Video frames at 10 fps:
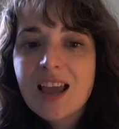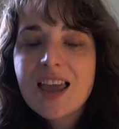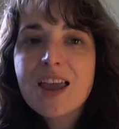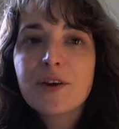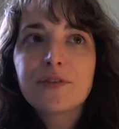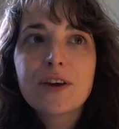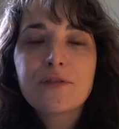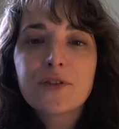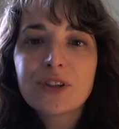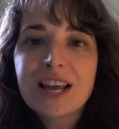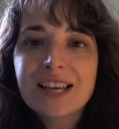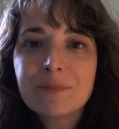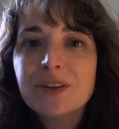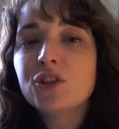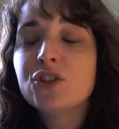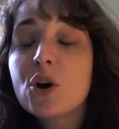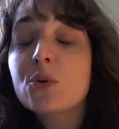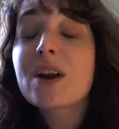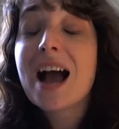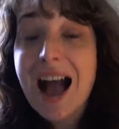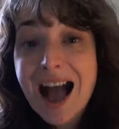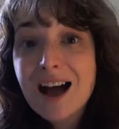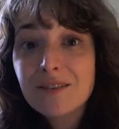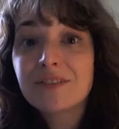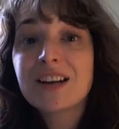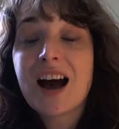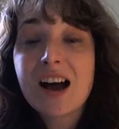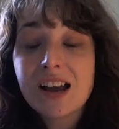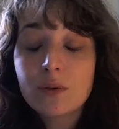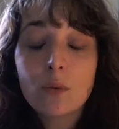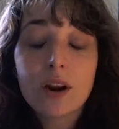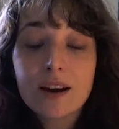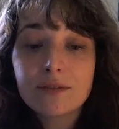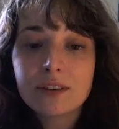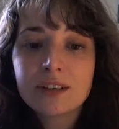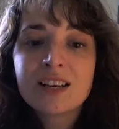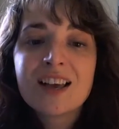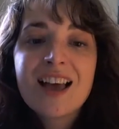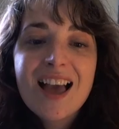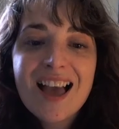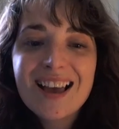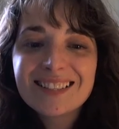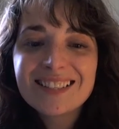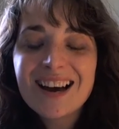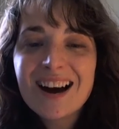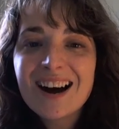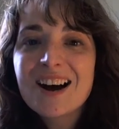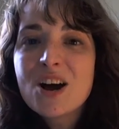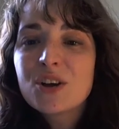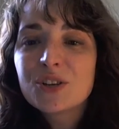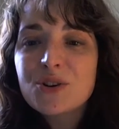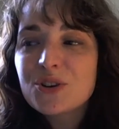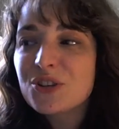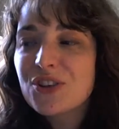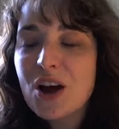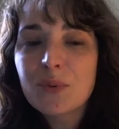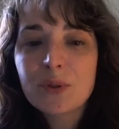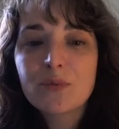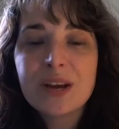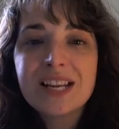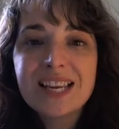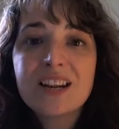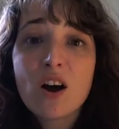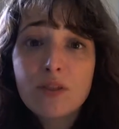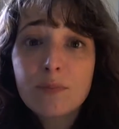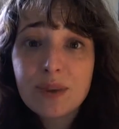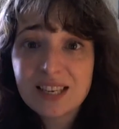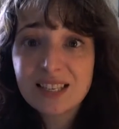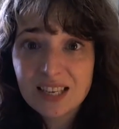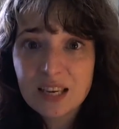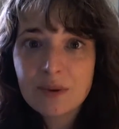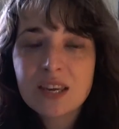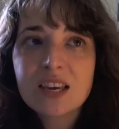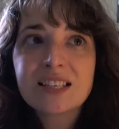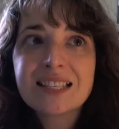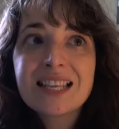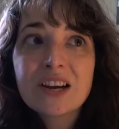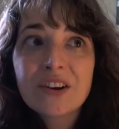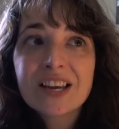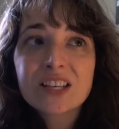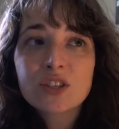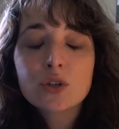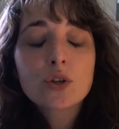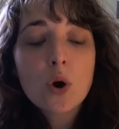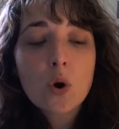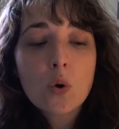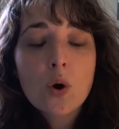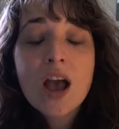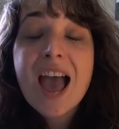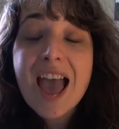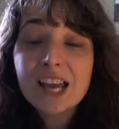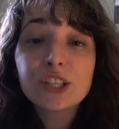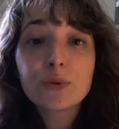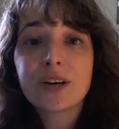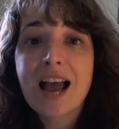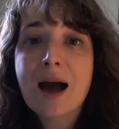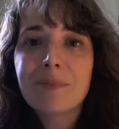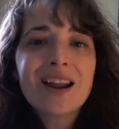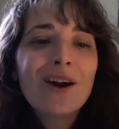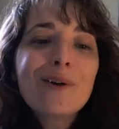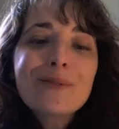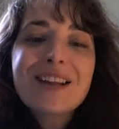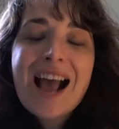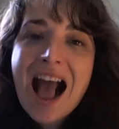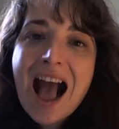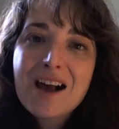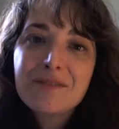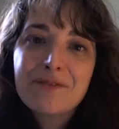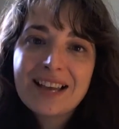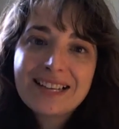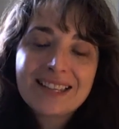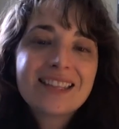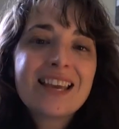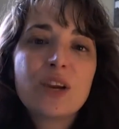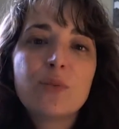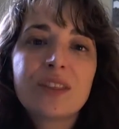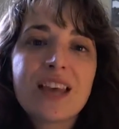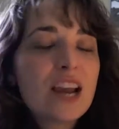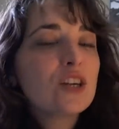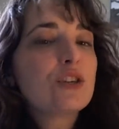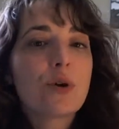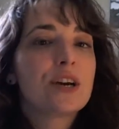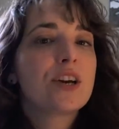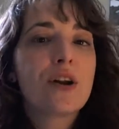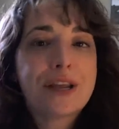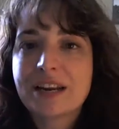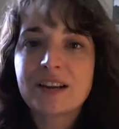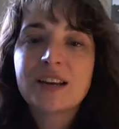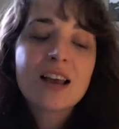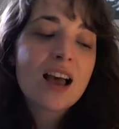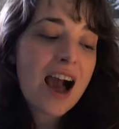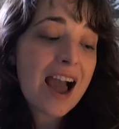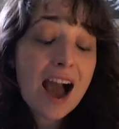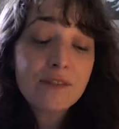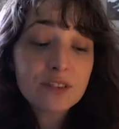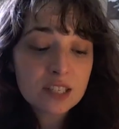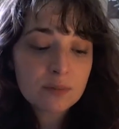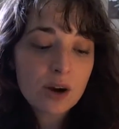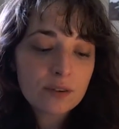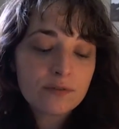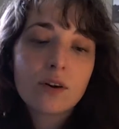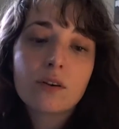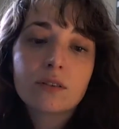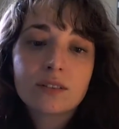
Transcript: if you're like me, you don't have an whatever, and so you're stuck with reading it on the PC because there is no Android app. And I don't even have anything with Android on it. I have a smartphone.